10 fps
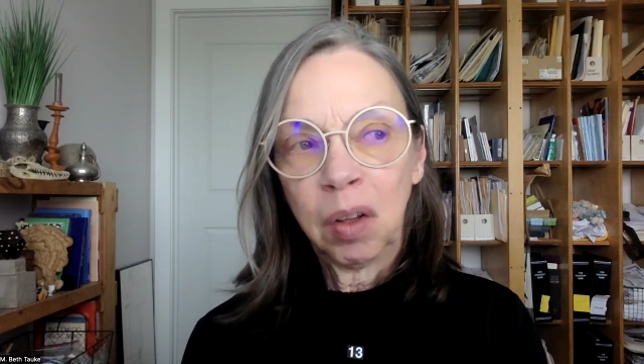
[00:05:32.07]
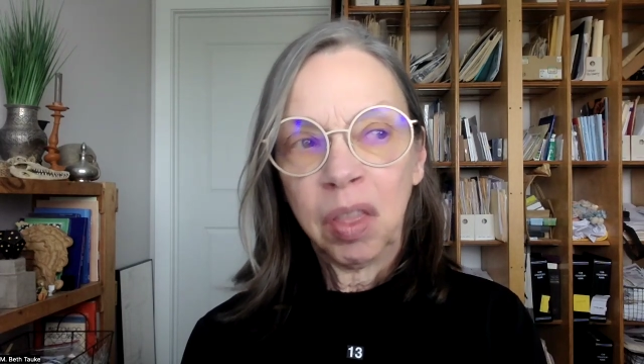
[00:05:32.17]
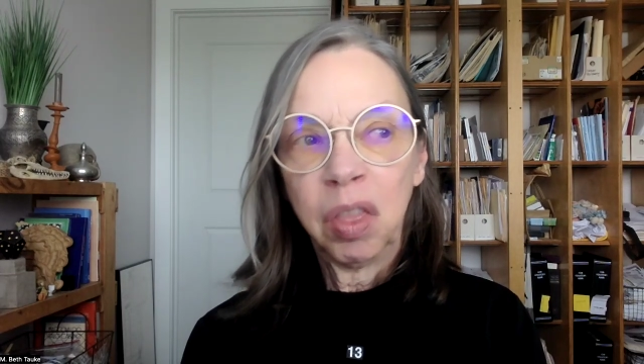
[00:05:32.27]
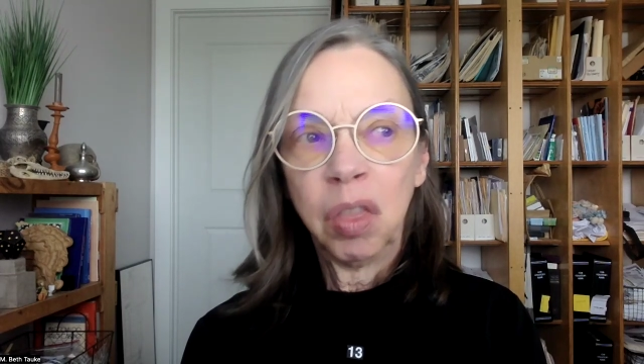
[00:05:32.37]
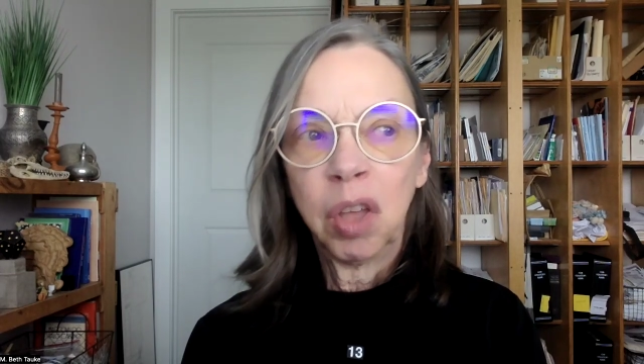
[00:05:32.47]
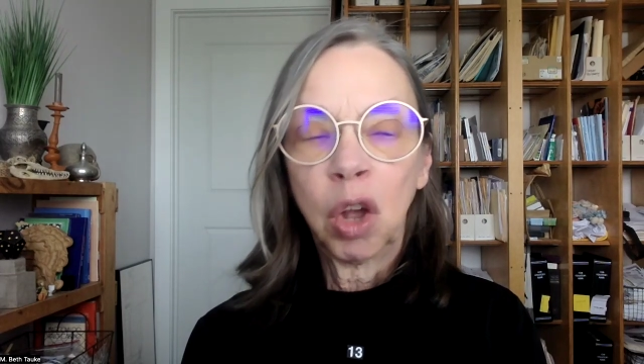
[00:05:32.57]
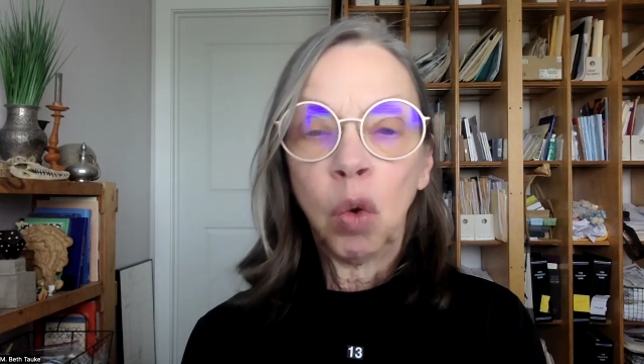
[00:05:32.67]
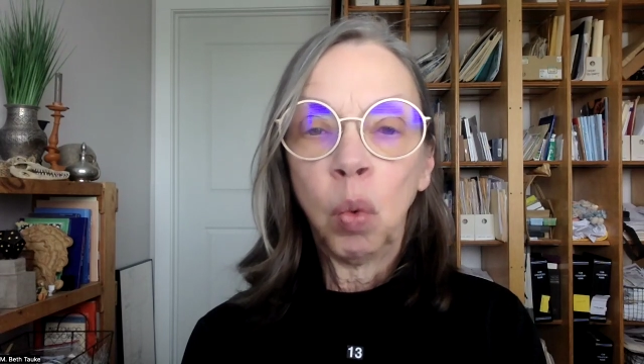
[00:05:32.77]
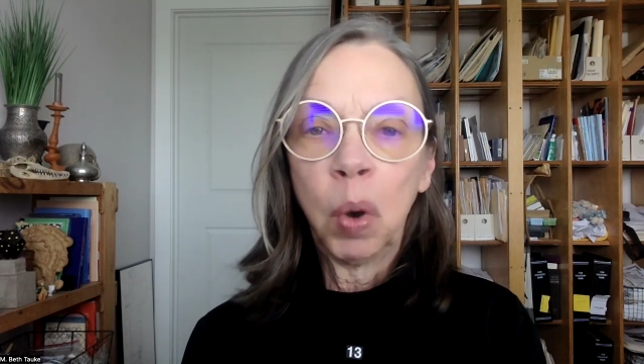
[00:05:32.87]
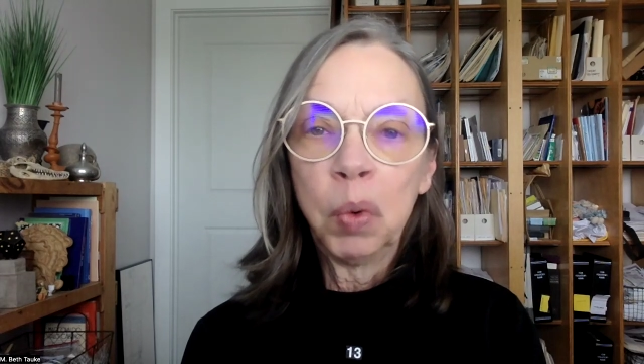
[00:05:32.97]
on the
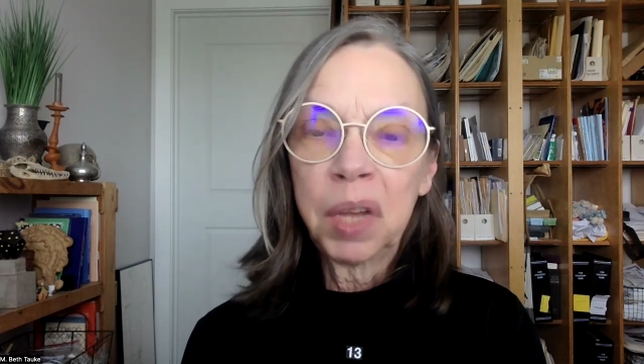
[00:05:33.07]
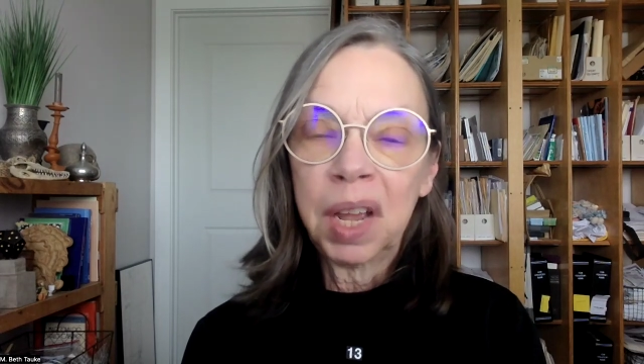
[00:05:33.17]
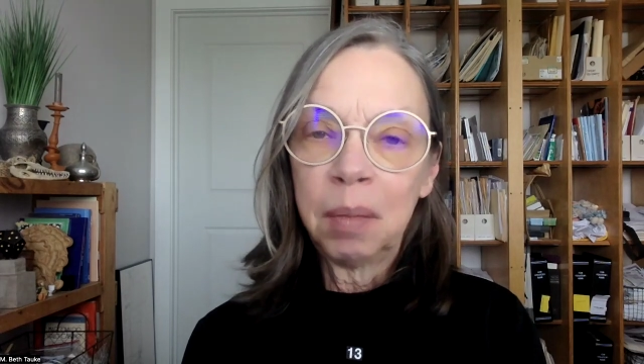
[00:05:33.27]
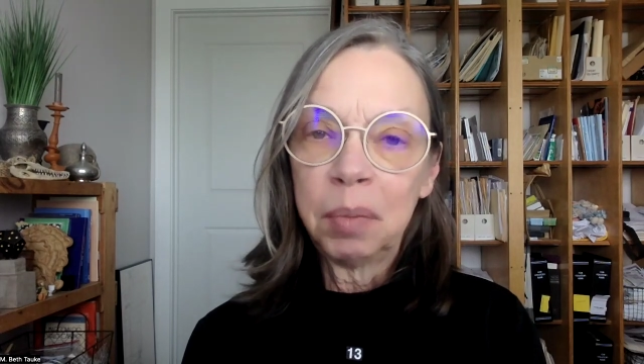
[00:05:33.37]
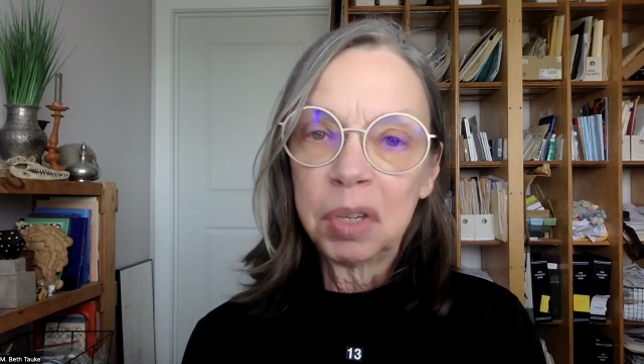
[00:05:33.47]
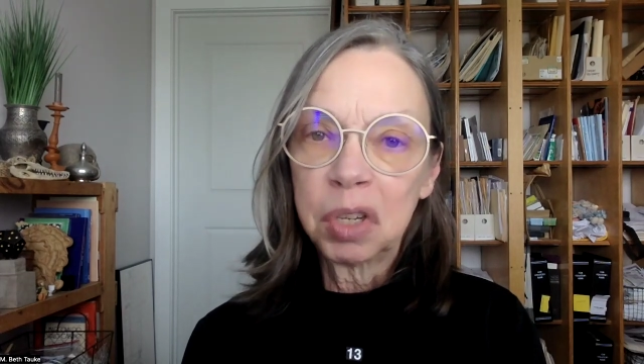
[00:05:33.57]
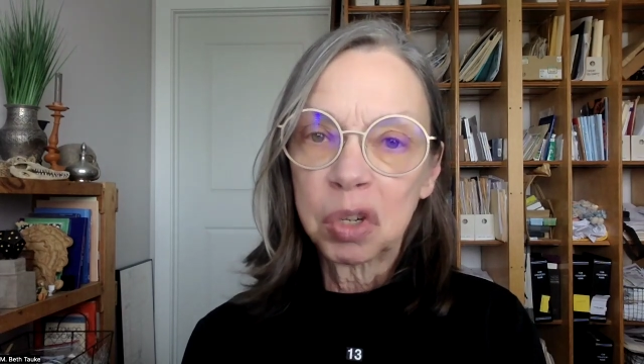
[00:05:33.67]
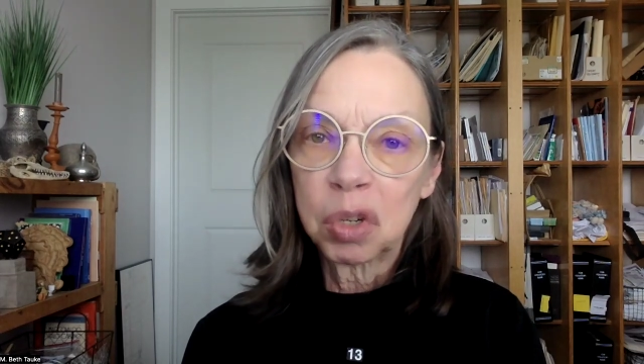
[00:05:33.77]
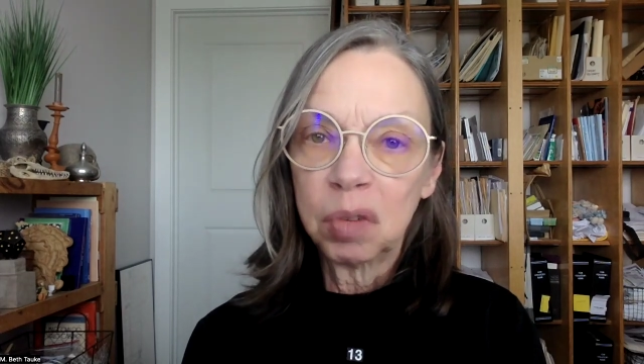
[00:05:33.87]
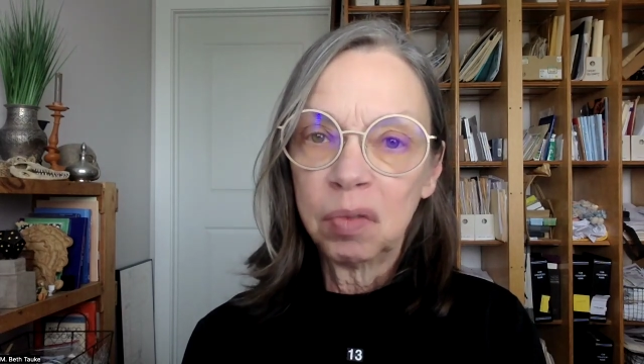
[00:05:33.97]
quote
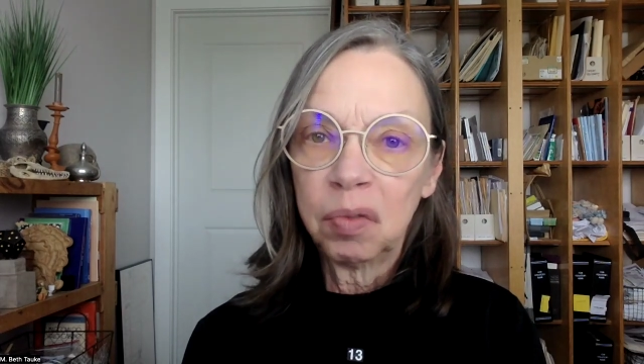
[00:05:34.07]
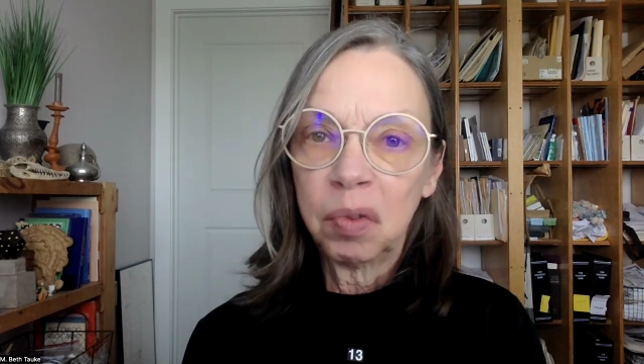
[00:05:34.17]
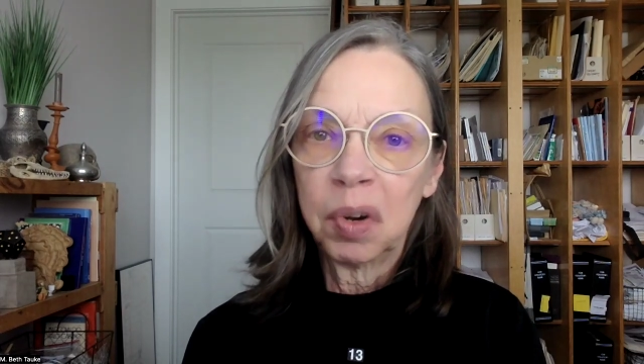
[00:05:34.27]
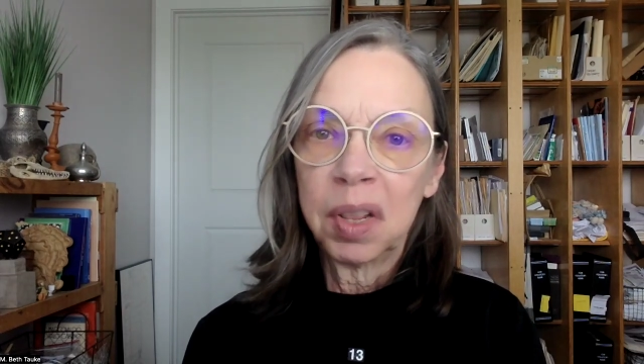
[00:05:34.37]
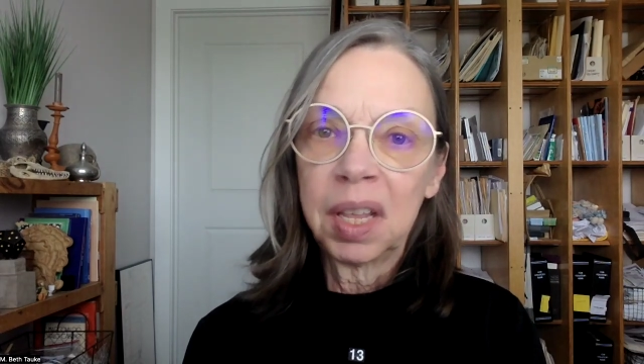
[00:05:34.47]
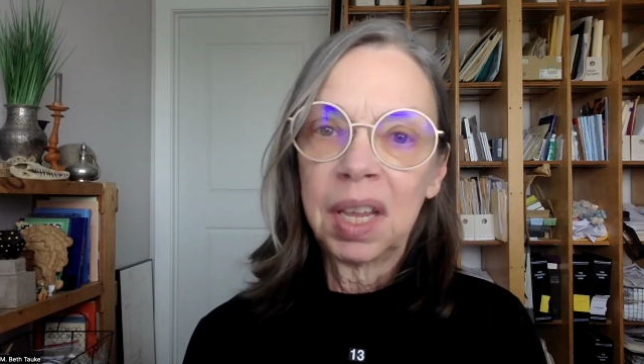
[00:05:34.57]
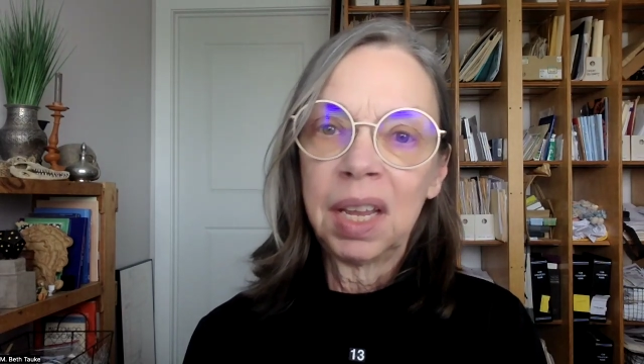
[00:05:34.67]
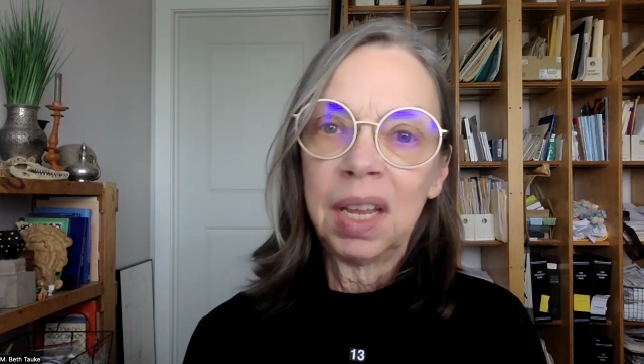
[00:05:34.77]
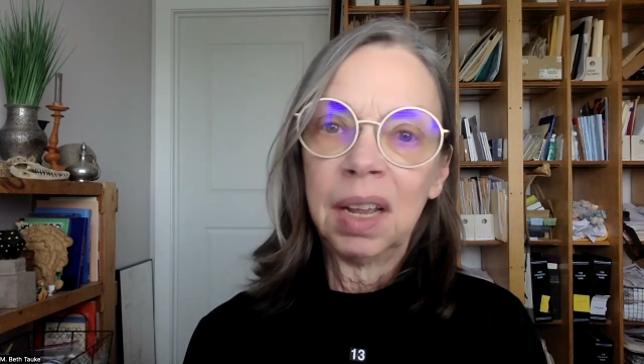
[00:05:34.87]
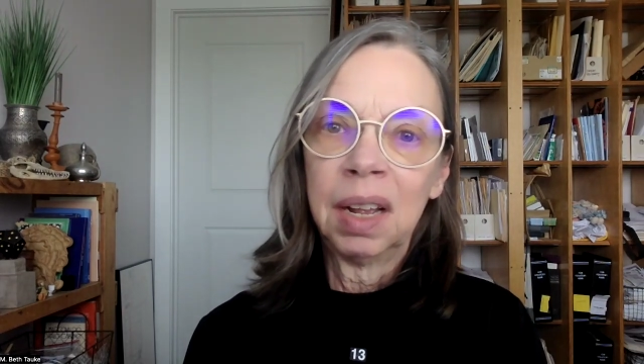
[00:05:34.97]
competition for
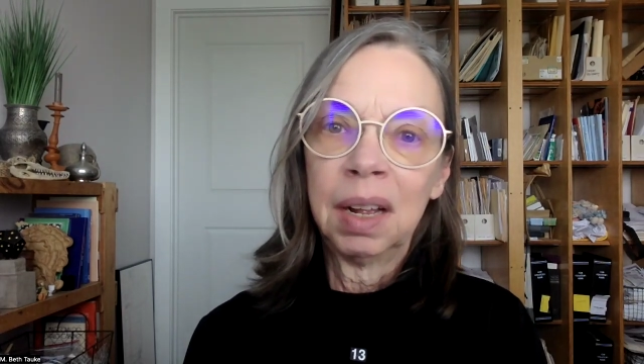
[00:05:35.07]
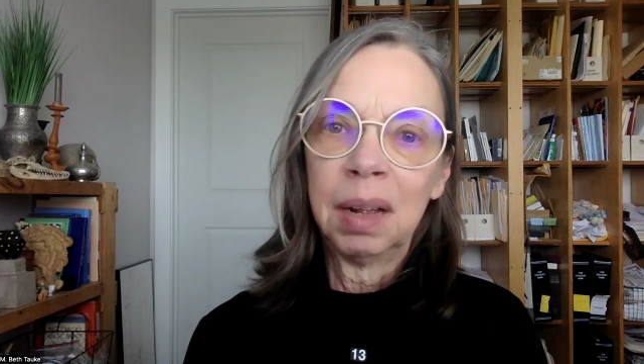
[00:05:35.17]
the